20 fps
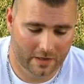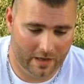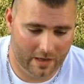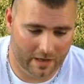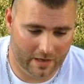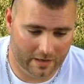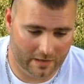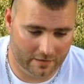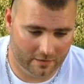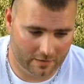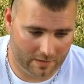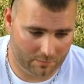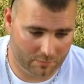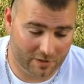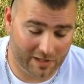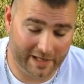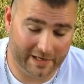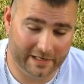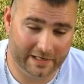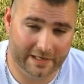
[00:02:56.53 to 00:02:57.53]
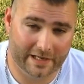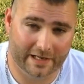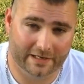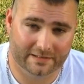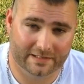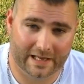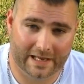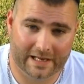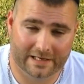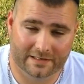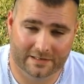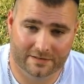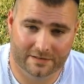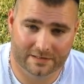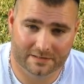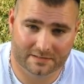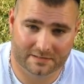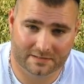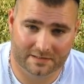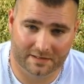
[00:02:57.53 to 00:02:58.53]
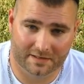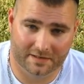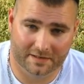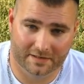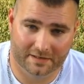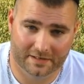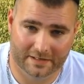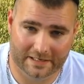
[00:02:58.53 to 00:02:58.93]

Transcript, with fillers: Uh, I'm glad he got tagged in this uh,